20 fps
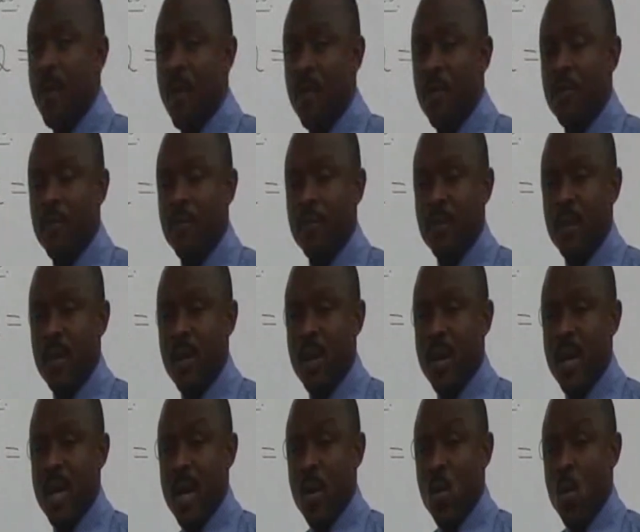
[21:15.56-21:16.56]
of
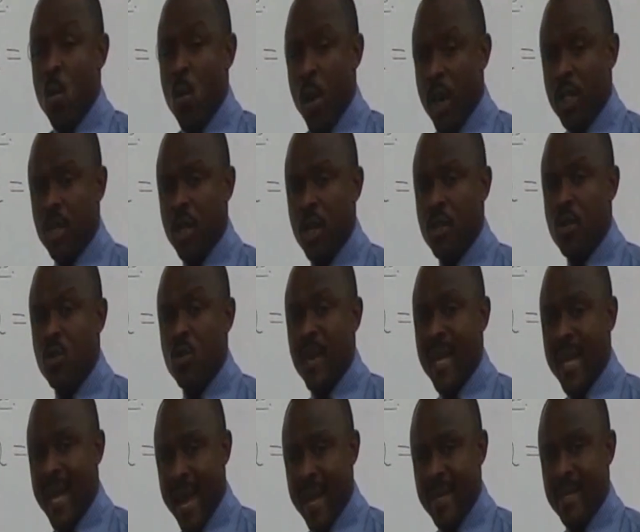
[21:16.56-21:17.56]
questions you
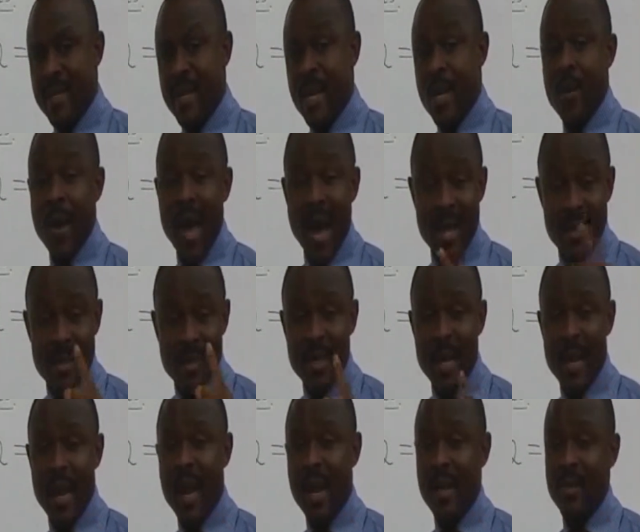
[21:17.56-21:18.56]
get in your
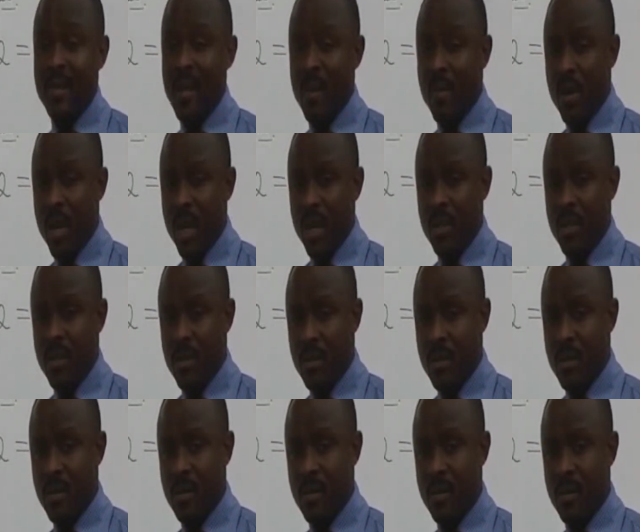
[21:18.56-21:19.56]
external
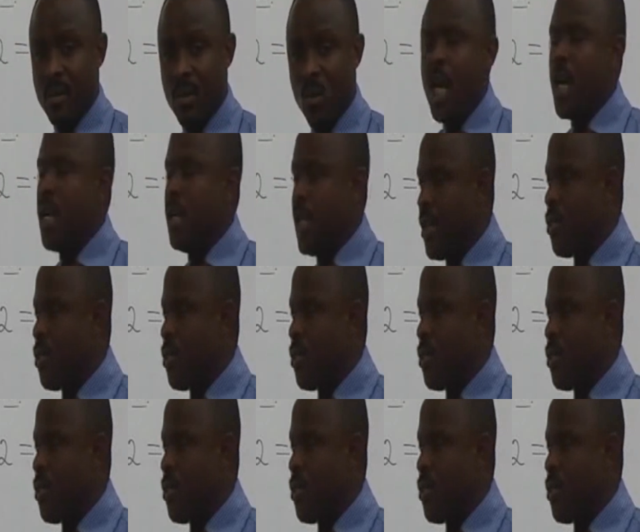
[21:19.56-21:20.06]
examinations. The